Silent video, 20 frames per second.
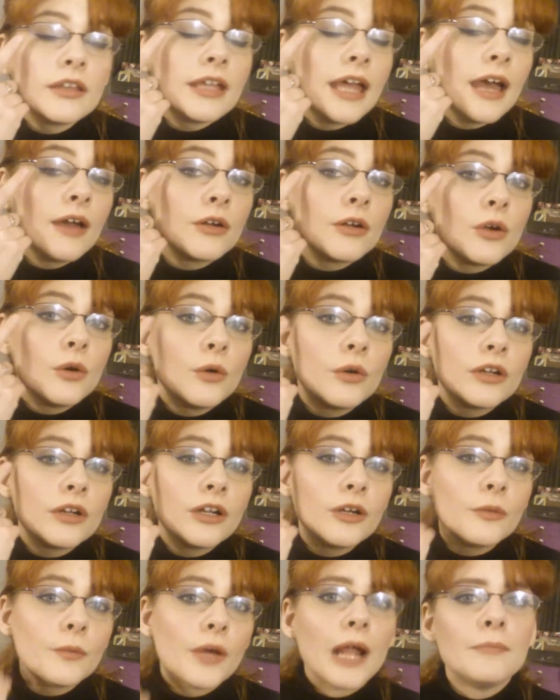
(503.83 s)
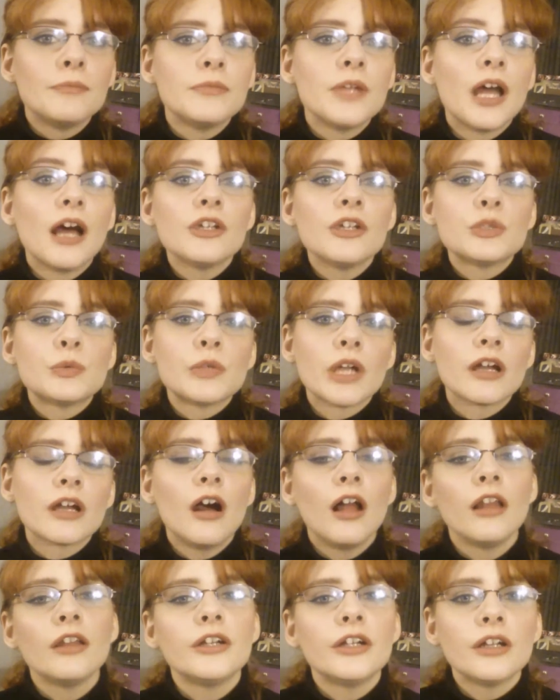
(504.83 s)
the outer corner, when I'm not doing a
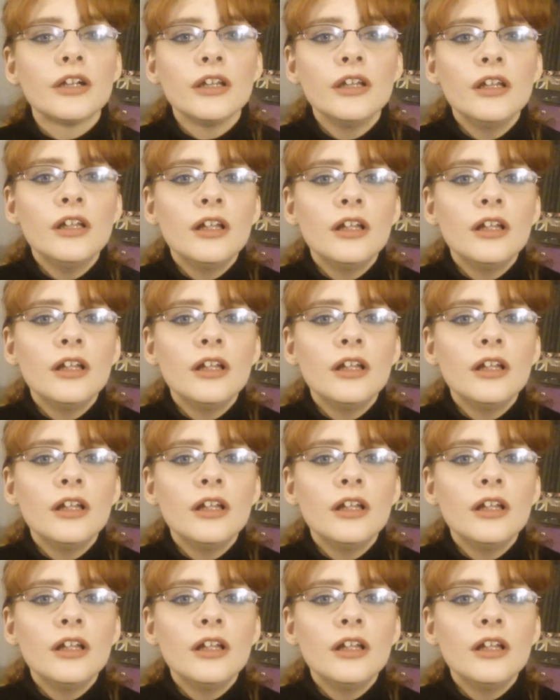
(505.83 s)
colored